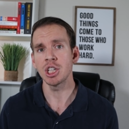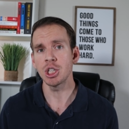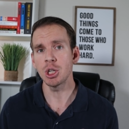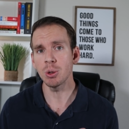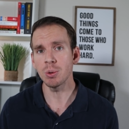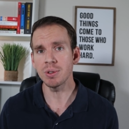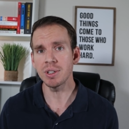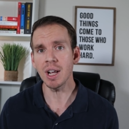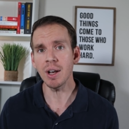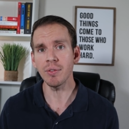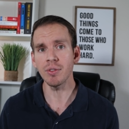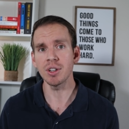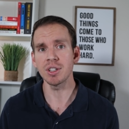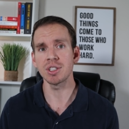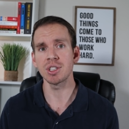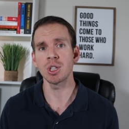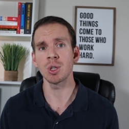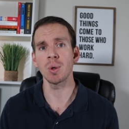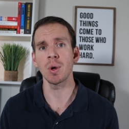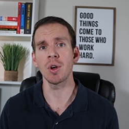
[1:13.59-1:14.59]
you're definitely
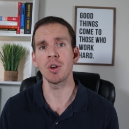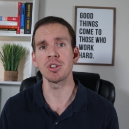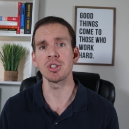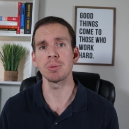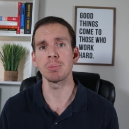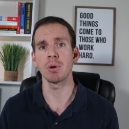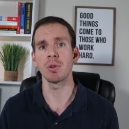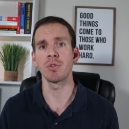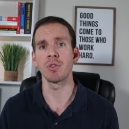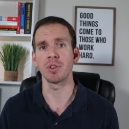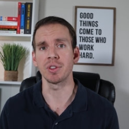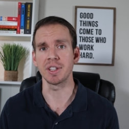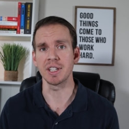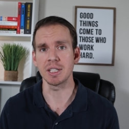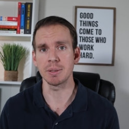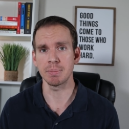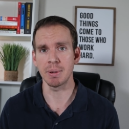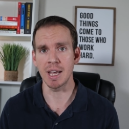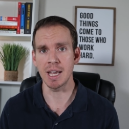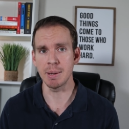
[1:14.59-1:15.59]
still eligible for
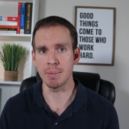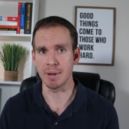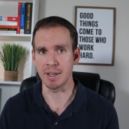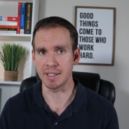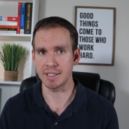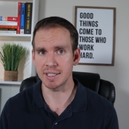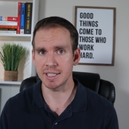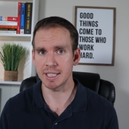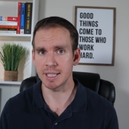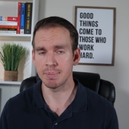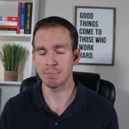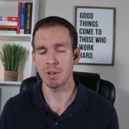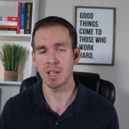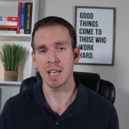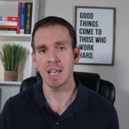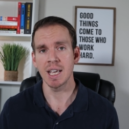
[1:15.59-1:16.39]
these payments.